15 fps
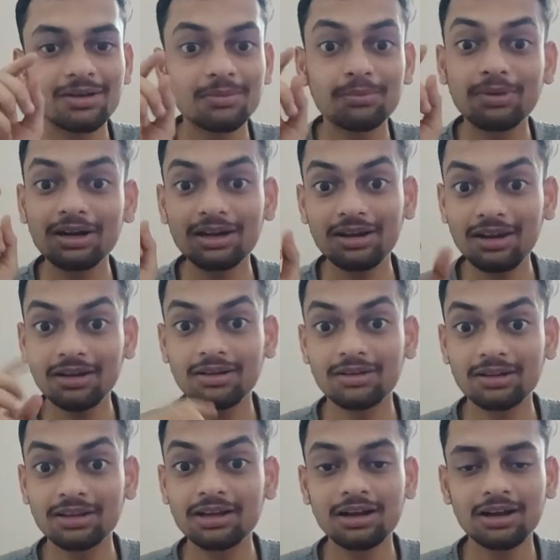but
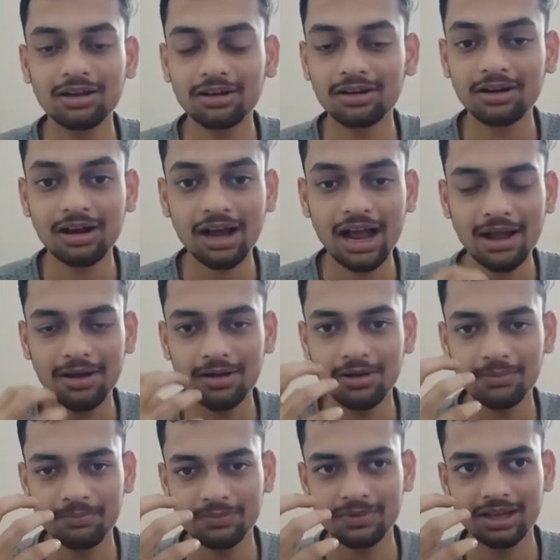the
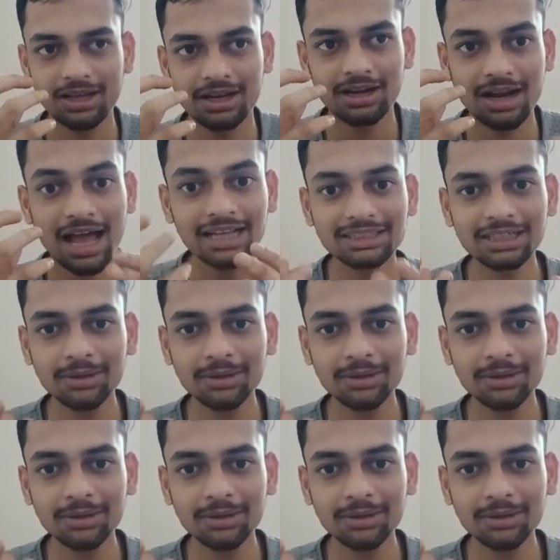last